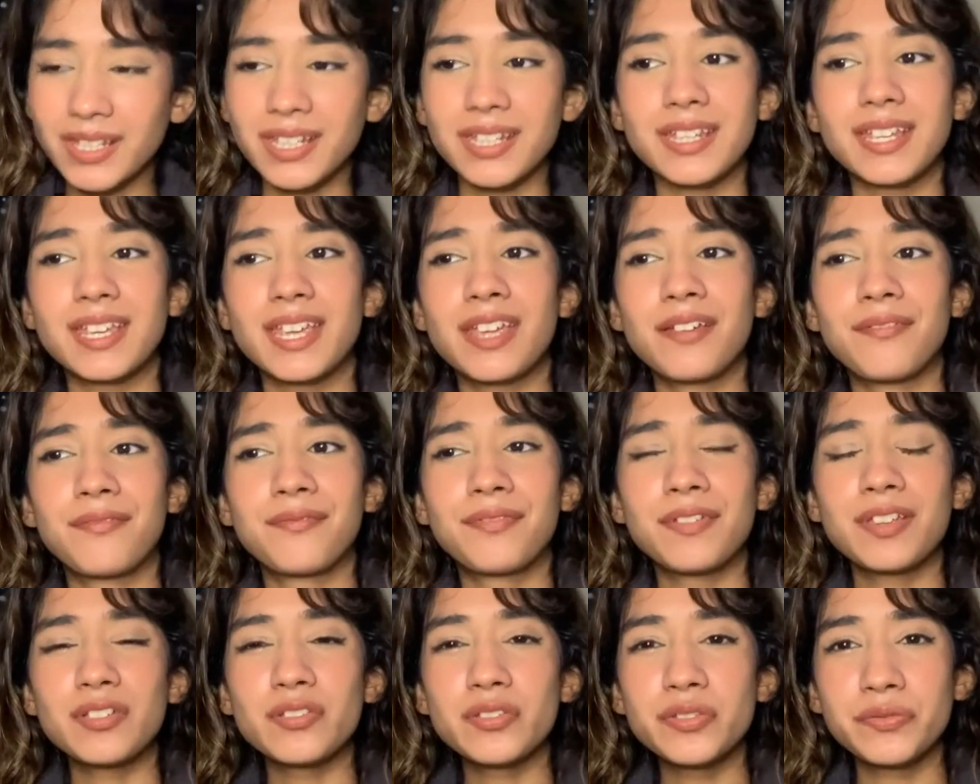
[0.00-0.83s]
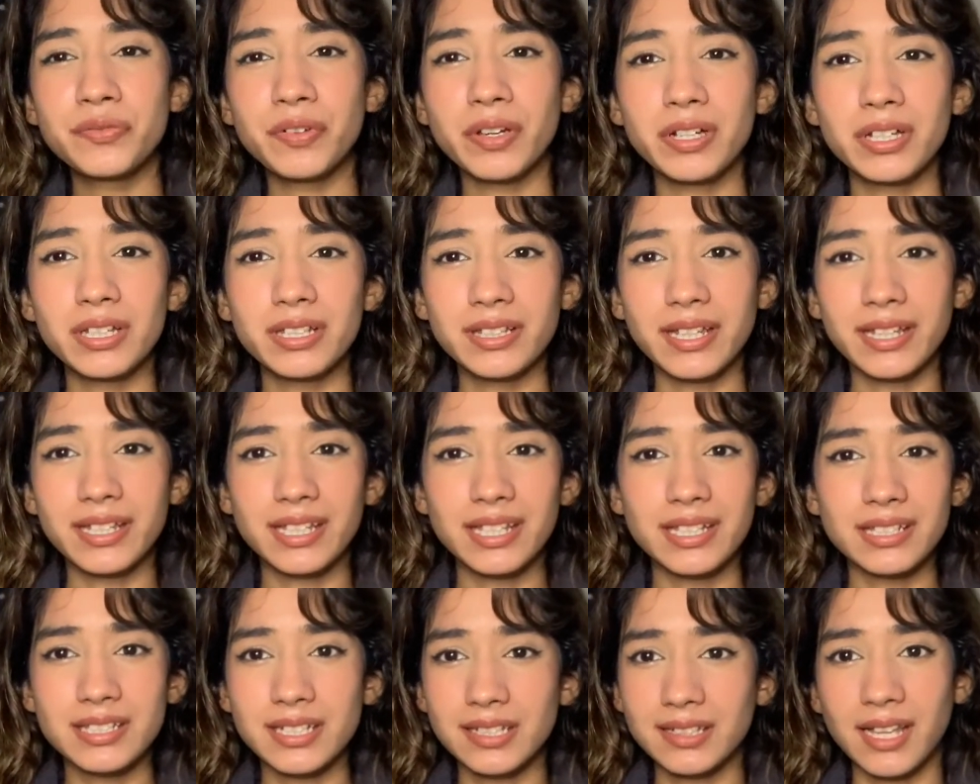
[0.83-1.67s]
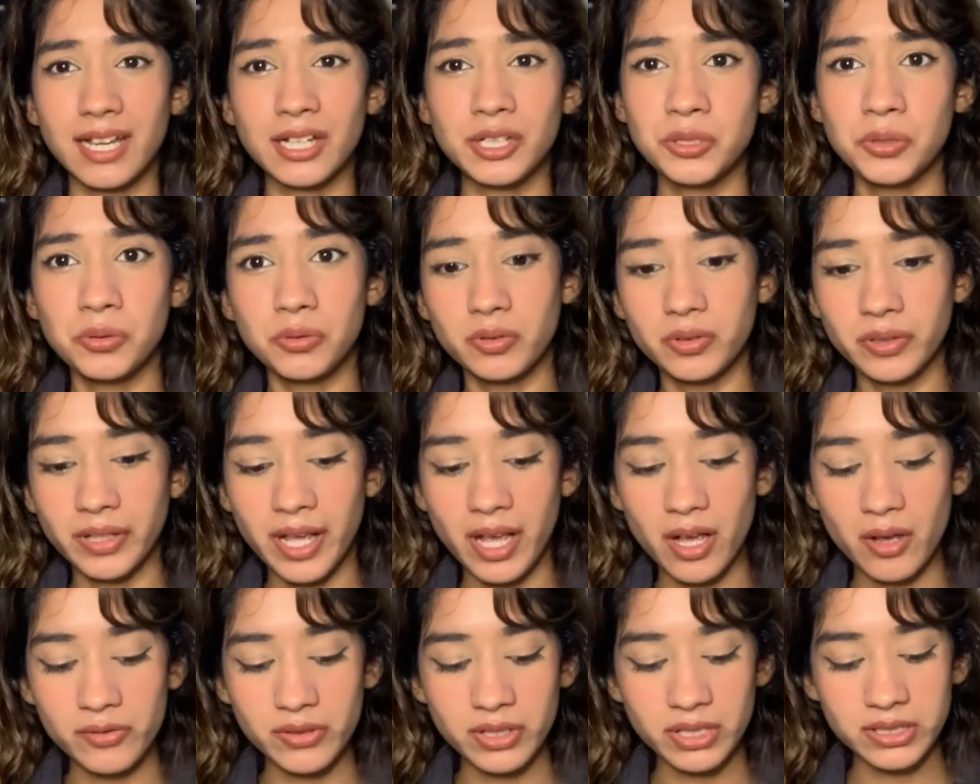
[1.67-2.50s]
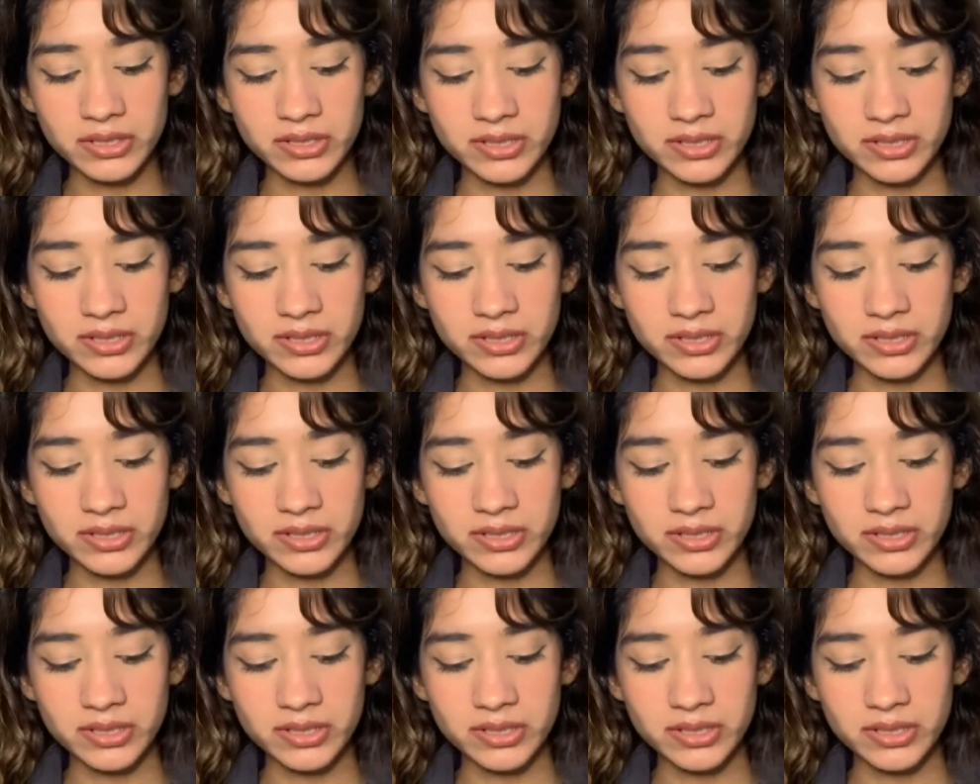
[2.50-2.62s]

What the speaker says: It feels very like intellectual now.